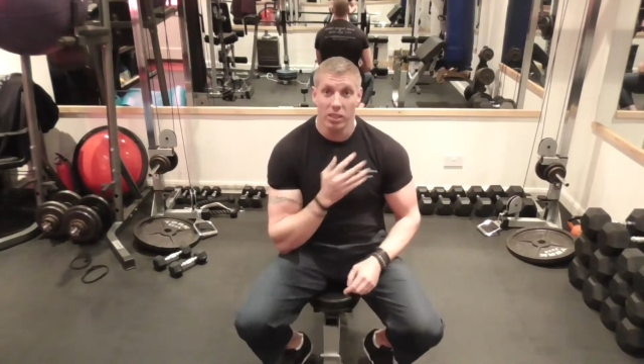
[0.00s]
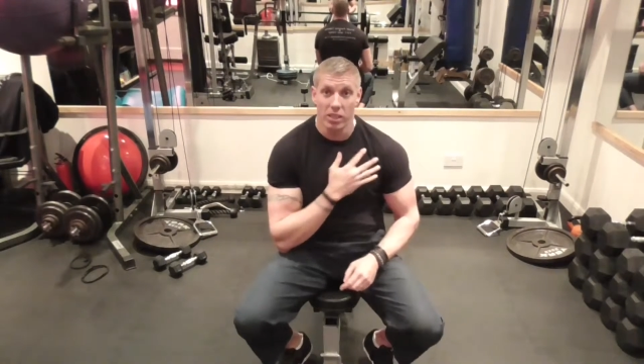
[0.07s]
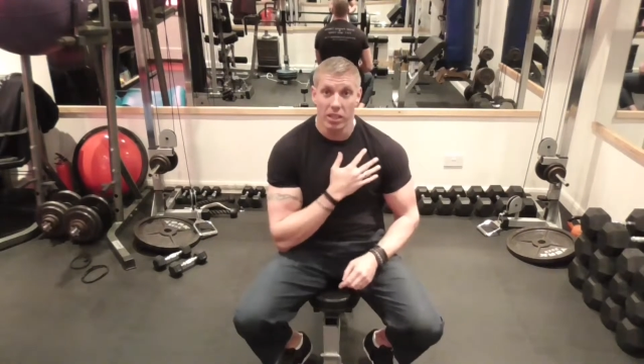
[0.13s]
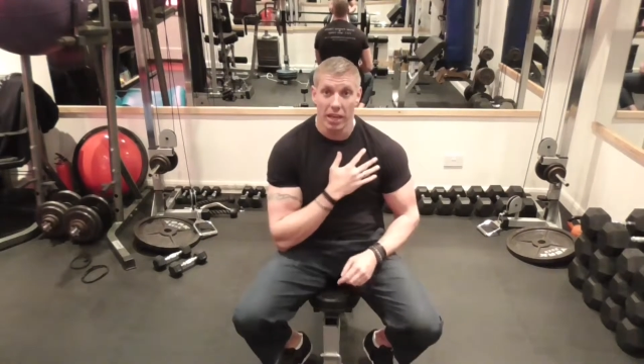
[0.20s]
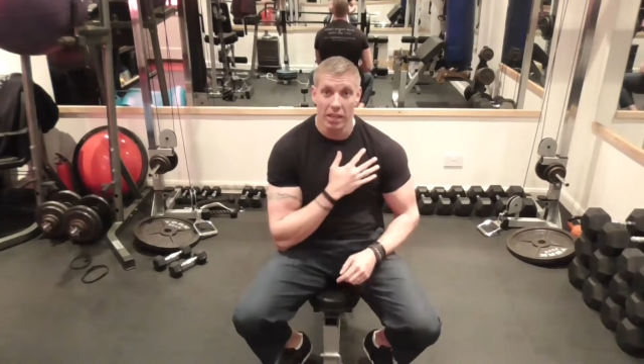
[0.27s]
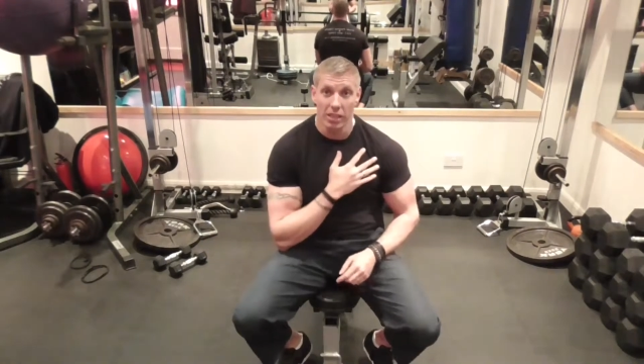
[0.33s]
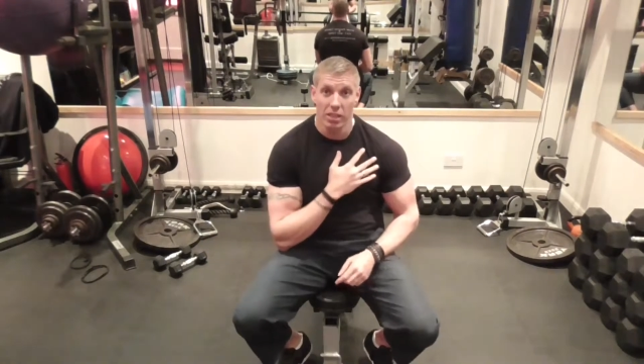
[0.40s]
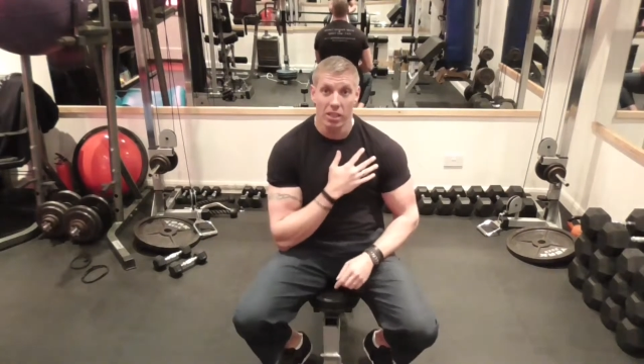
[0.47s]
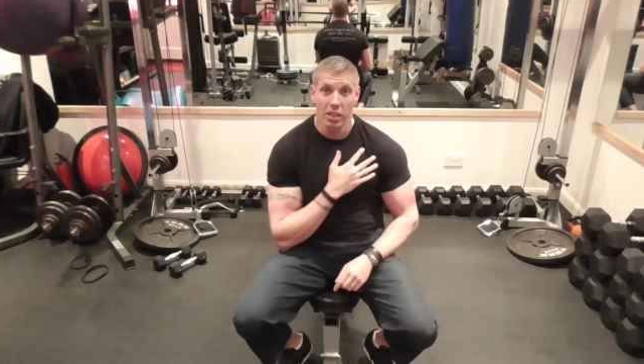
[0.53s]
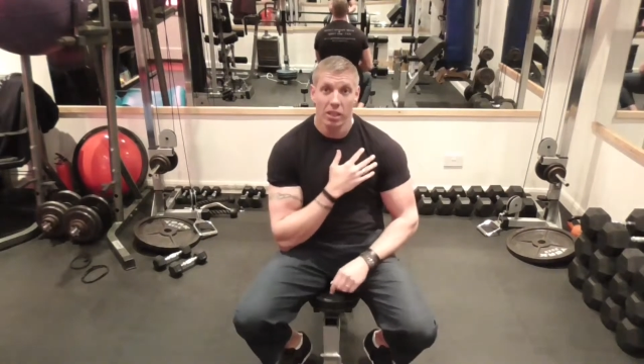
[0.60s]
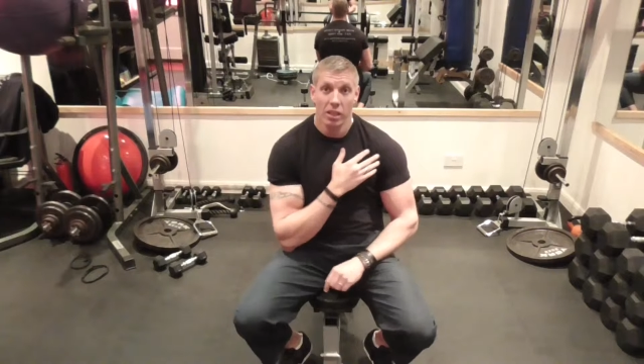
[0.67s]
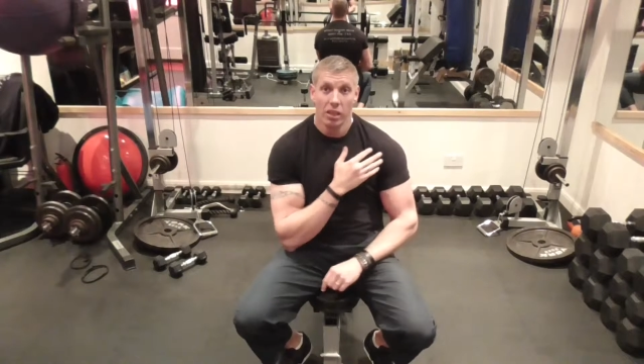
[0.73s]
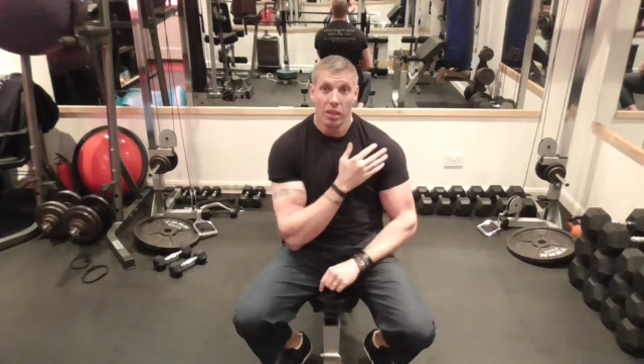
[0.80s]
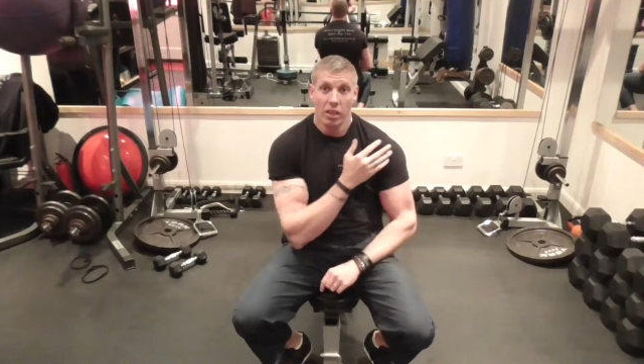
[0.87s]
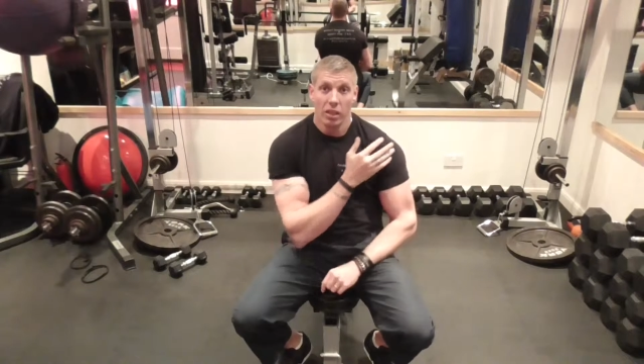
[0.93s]
to
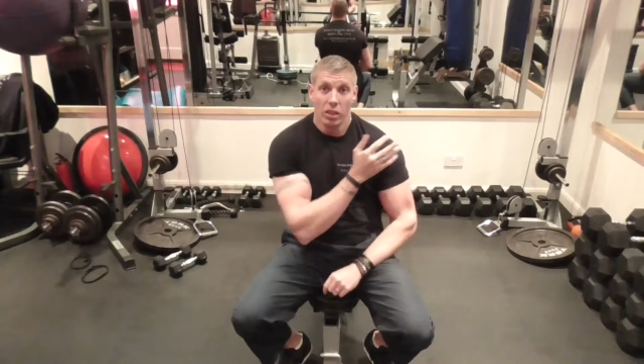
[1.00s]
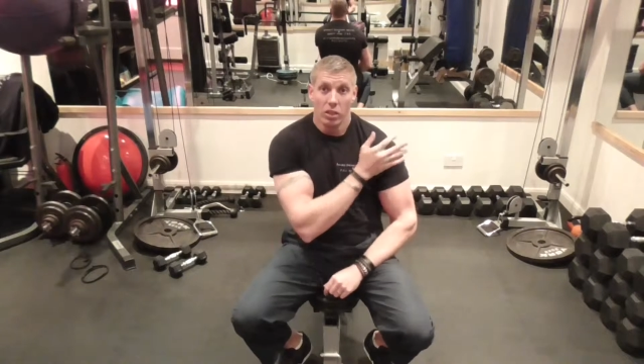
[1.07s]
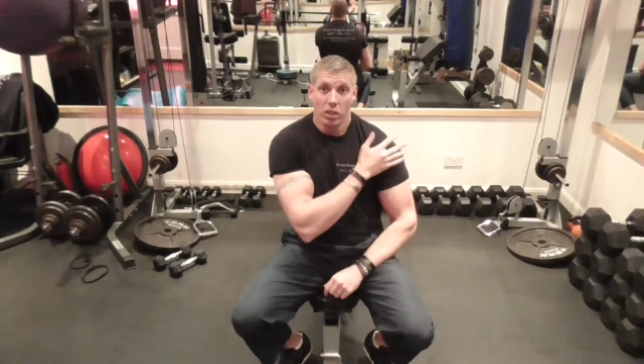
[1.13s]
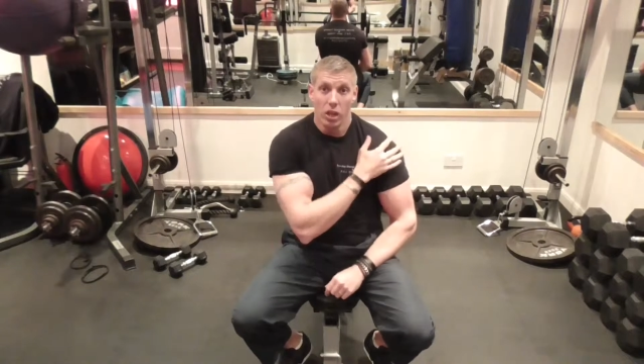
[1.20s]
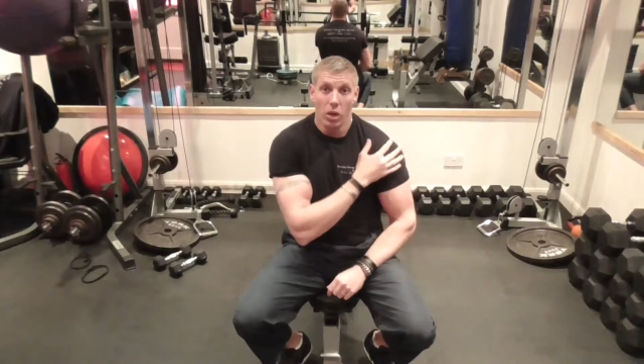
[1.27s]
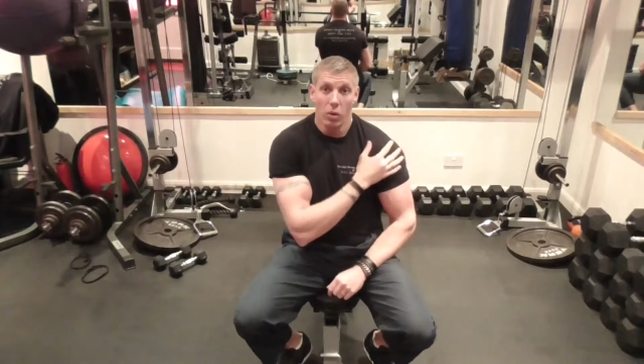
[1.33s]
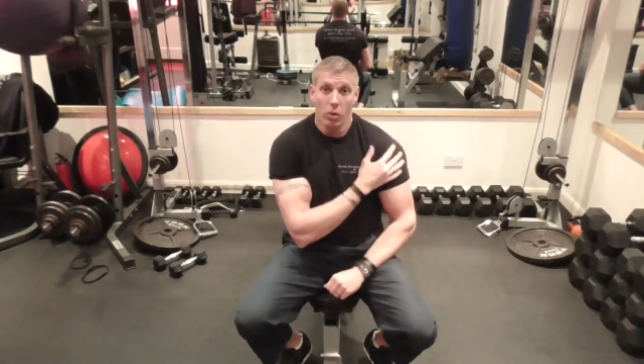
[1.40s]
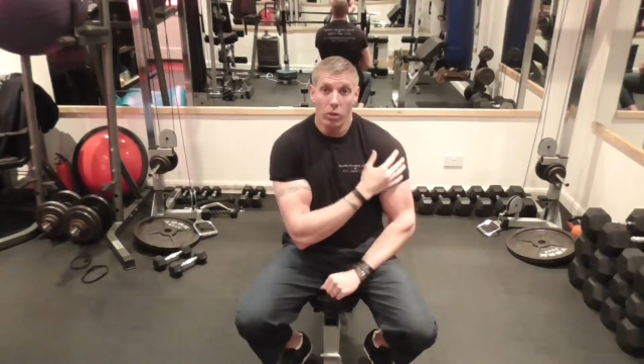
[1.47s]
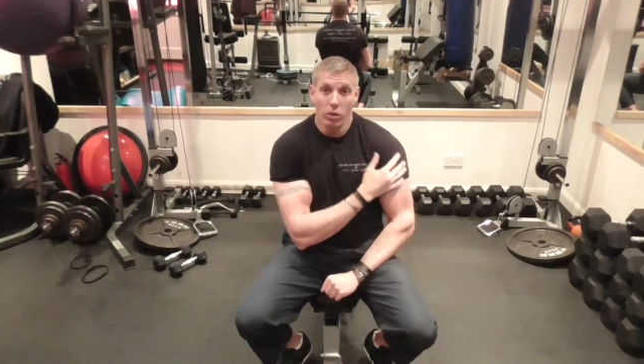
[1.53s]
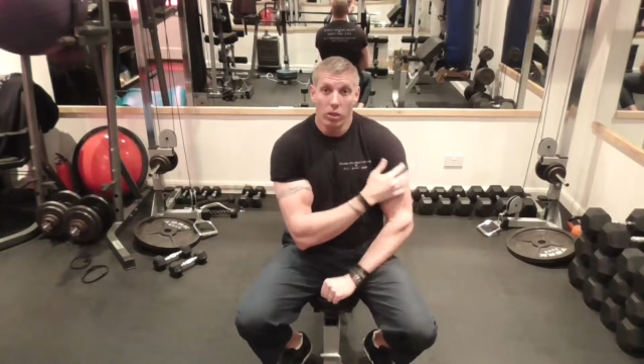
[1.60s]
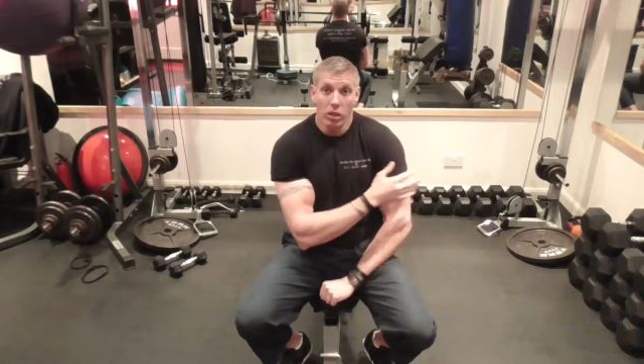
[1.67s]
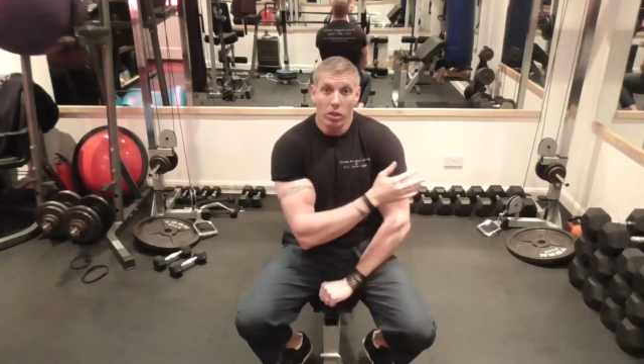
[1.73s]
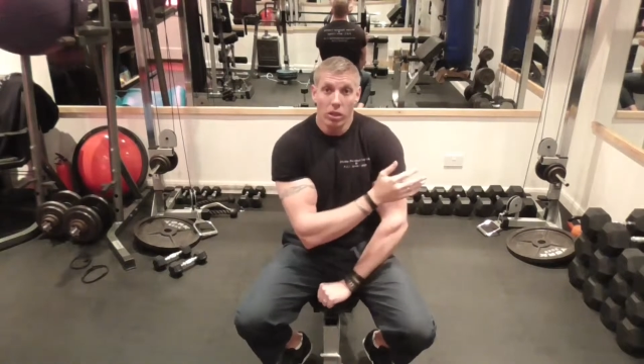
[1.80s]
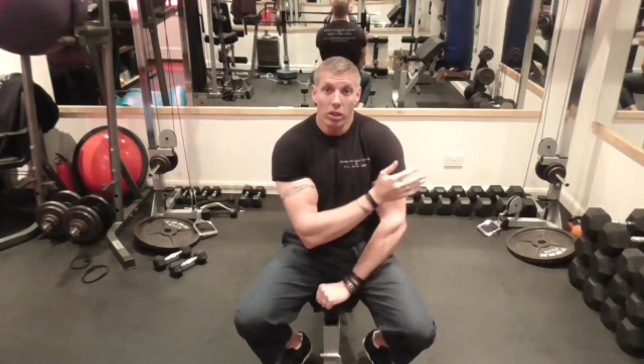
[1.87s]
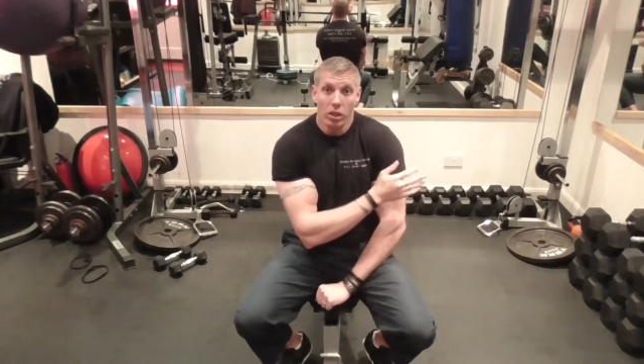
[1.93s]
chest,
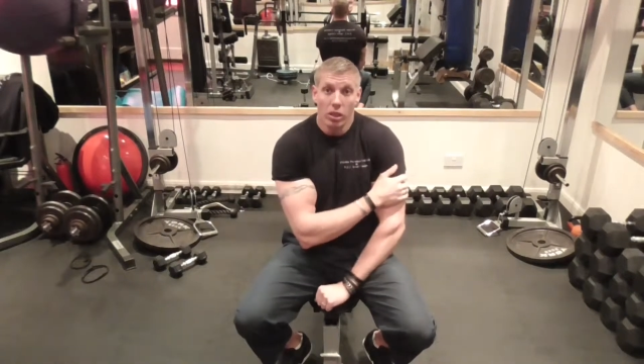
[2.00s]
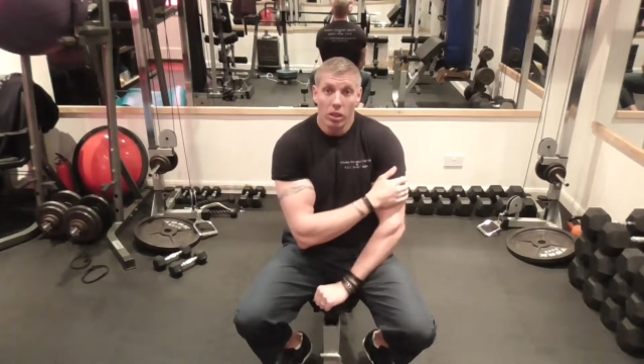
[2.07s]
shoulders,